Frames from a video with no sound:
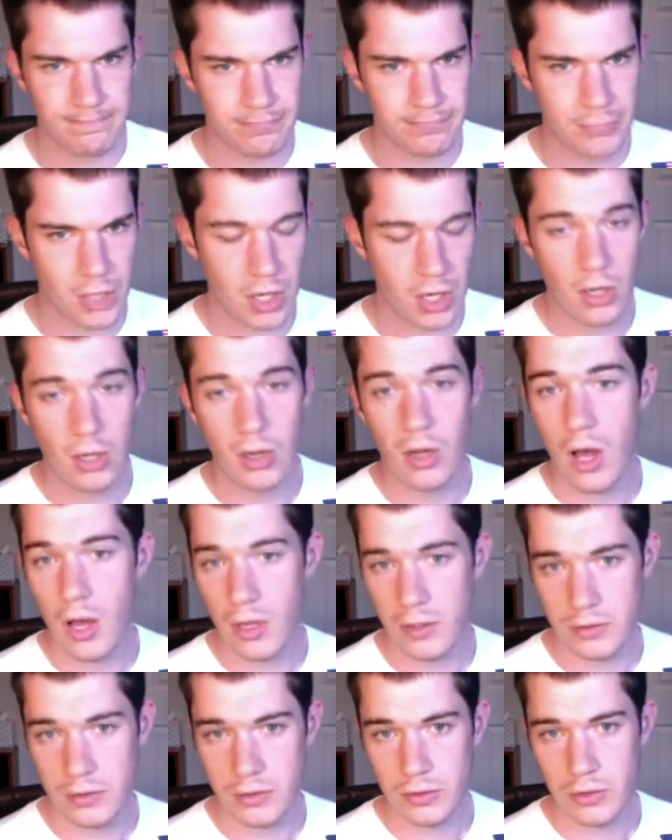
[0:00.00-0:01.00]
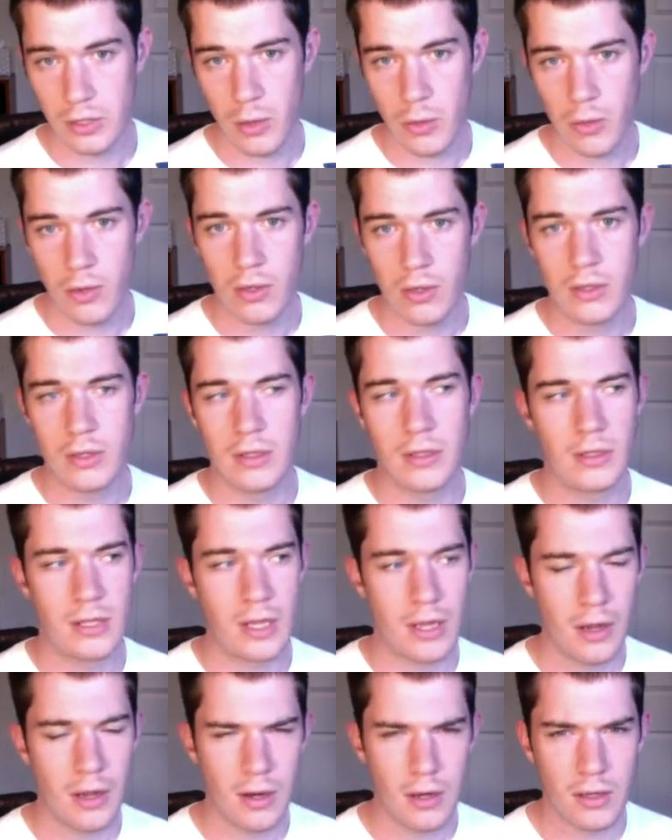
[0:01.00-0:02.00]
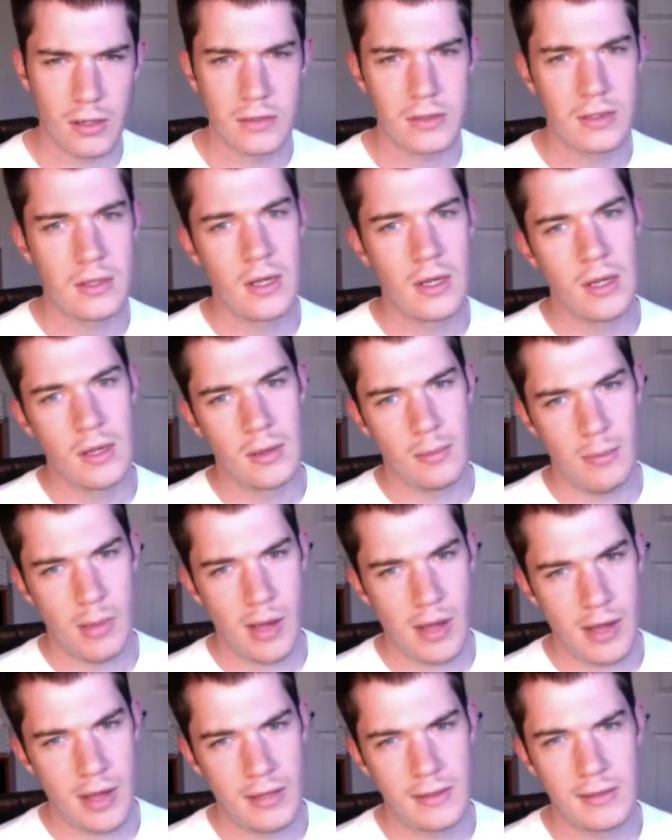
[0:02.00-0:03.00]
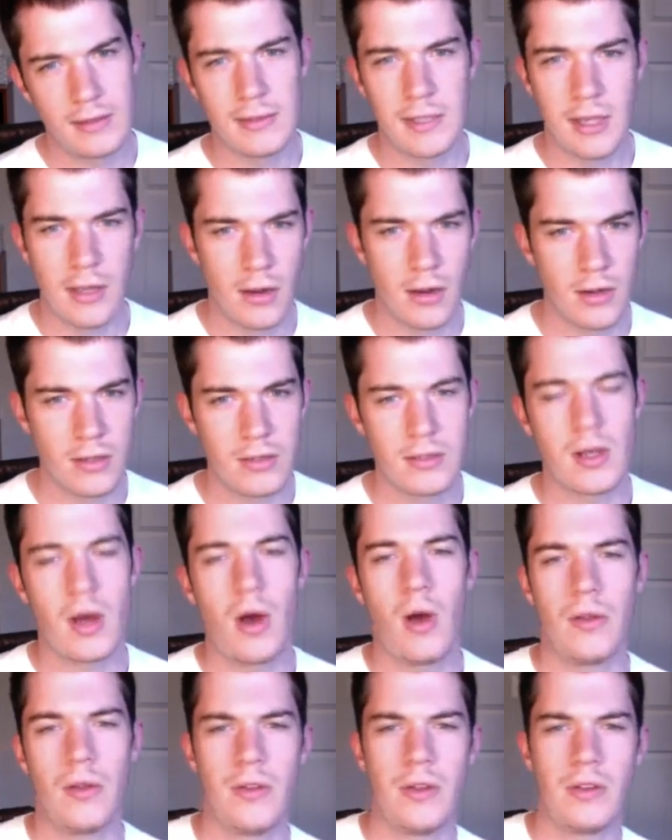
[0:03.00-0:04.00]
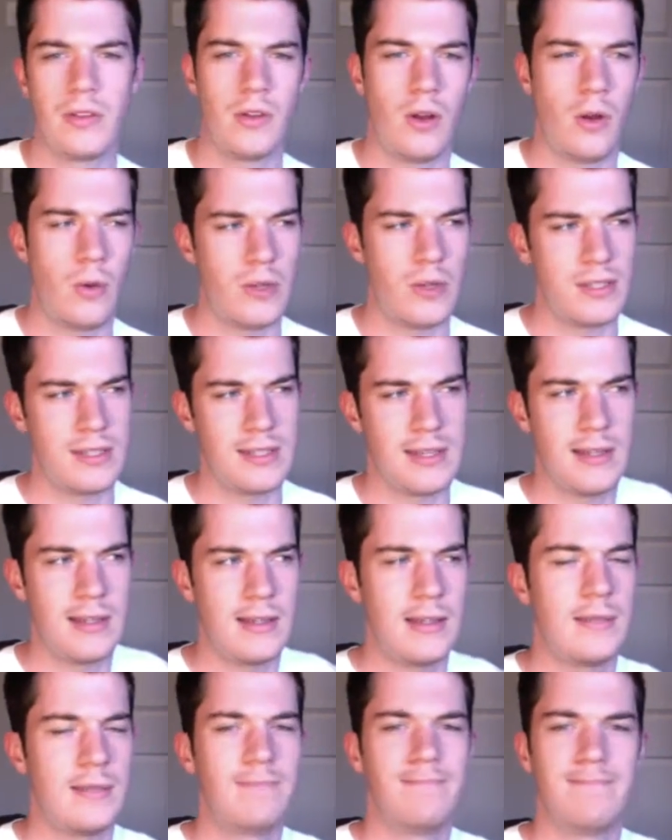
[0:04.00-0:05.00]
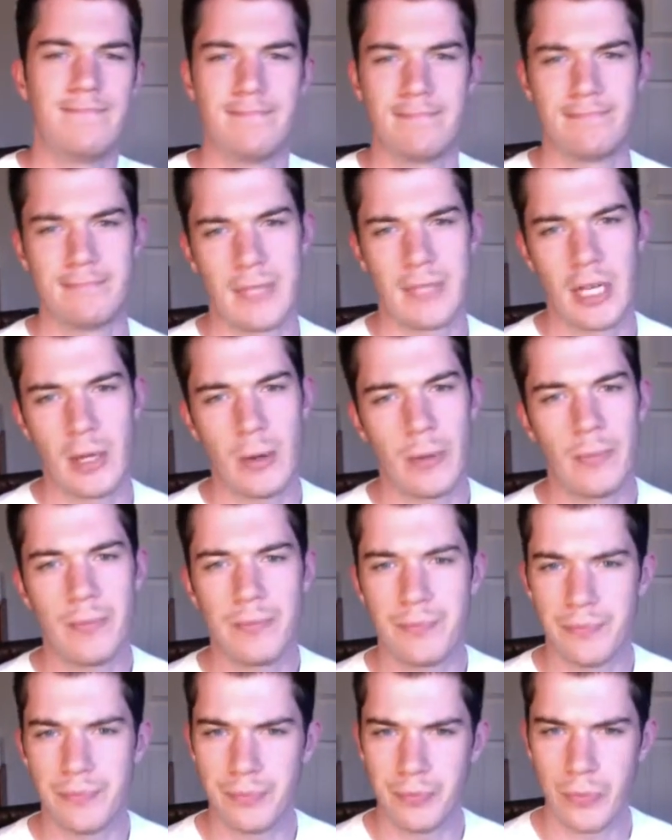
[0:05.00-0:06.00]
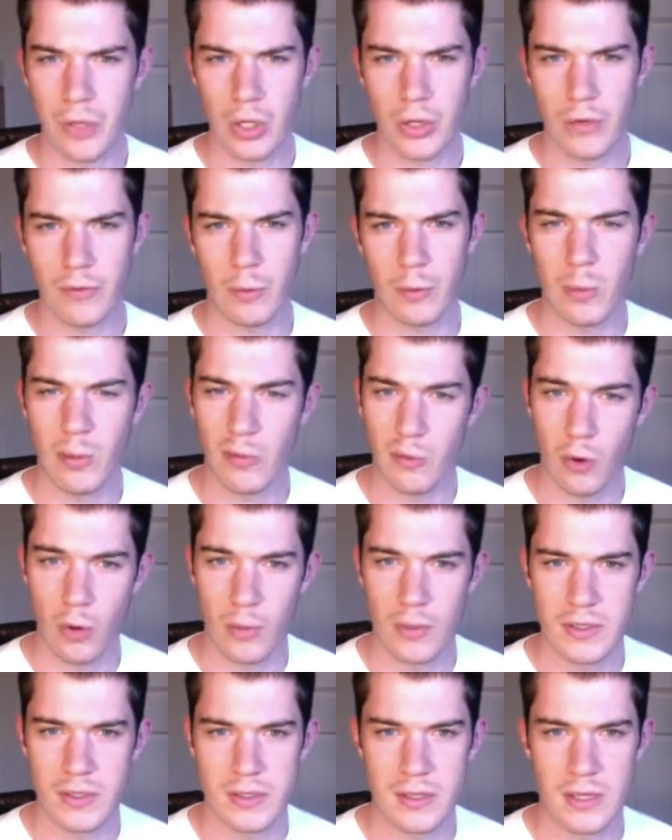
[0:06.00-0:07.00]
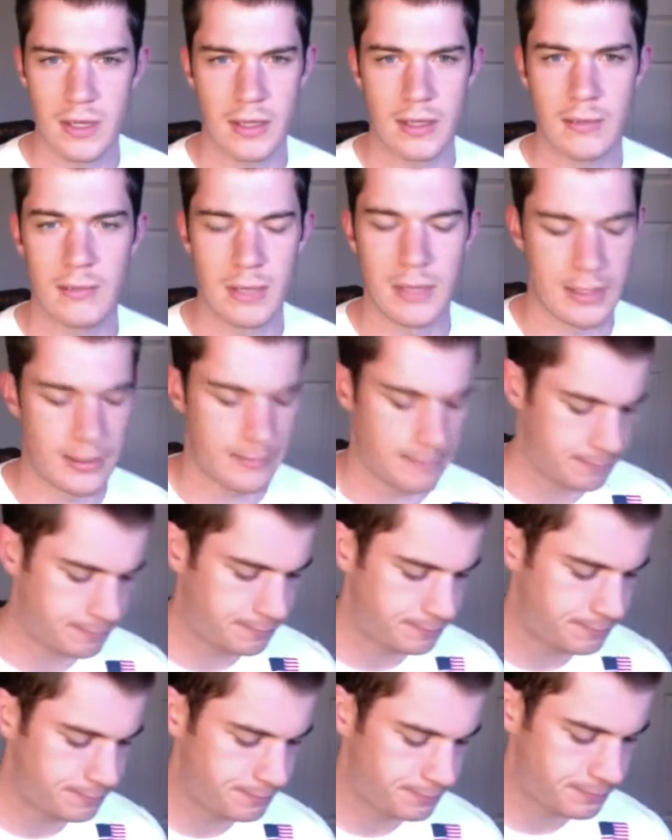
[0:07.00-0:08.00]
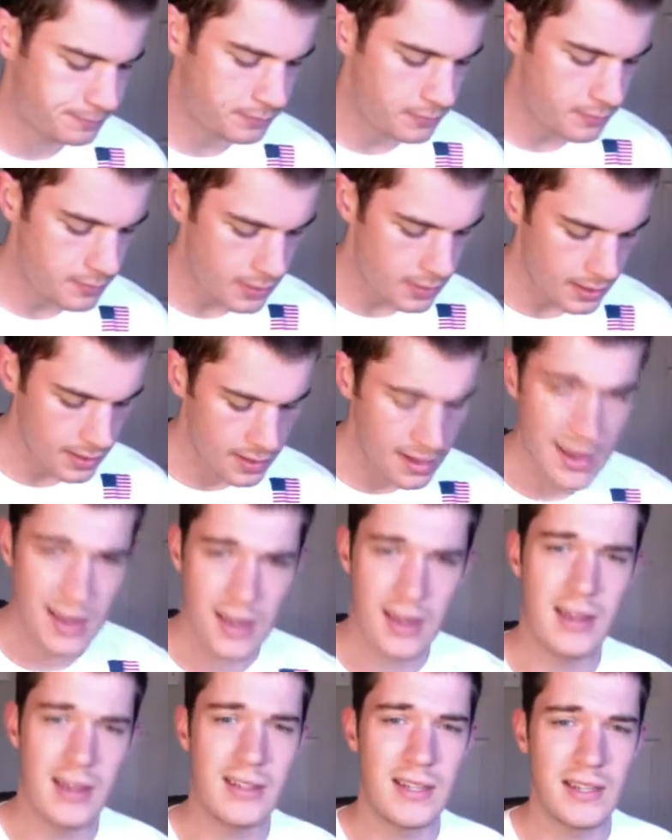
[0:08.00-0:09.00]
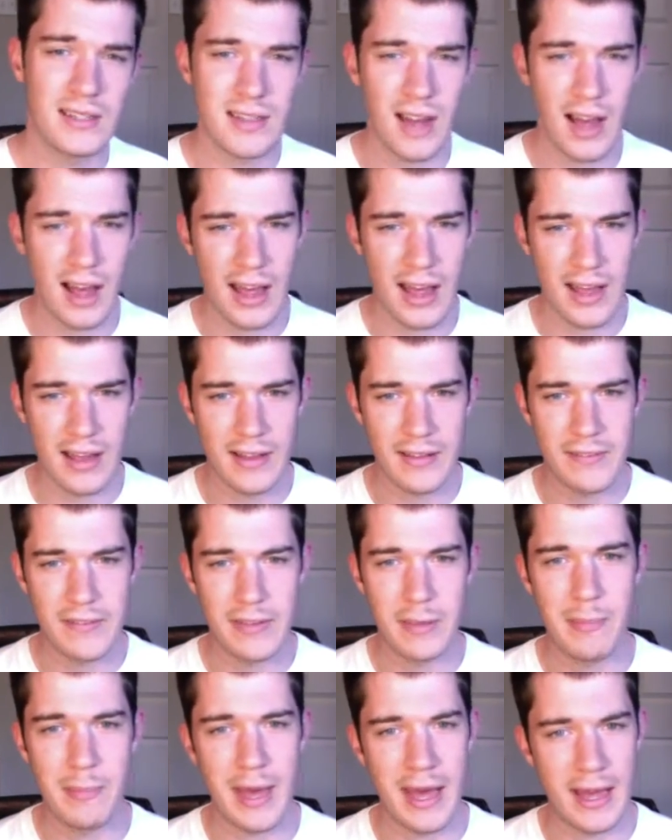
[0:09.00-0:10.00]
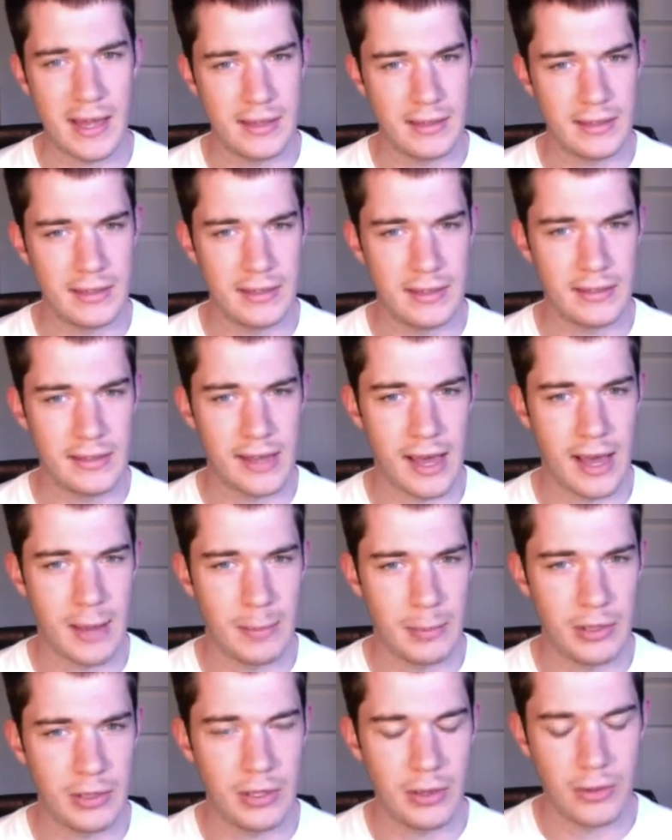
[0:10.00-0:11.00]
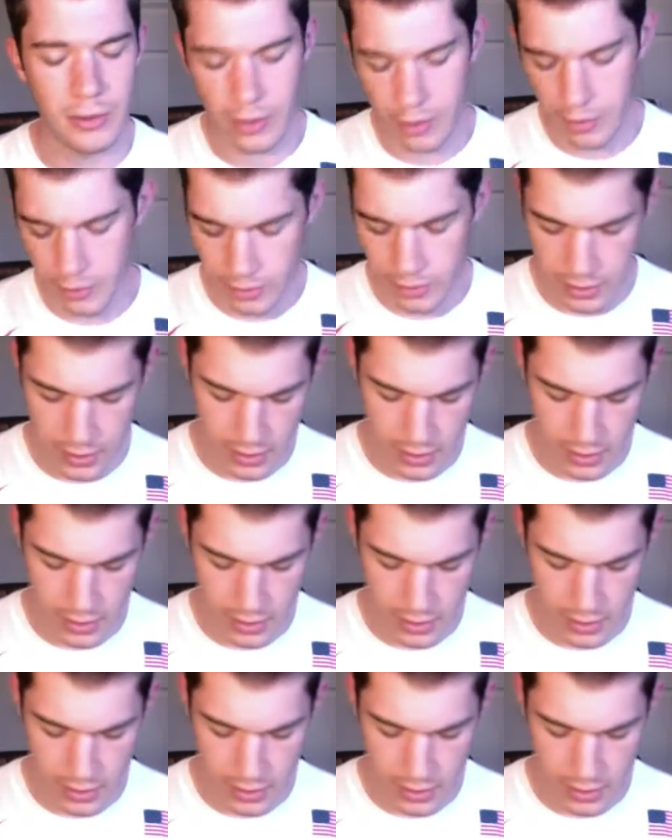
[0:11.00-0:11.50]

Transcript: are a lot lower in their gigahertz, but gigahertz doesn't always say how good of a performance it can be. It does not have the backlit Apple logo.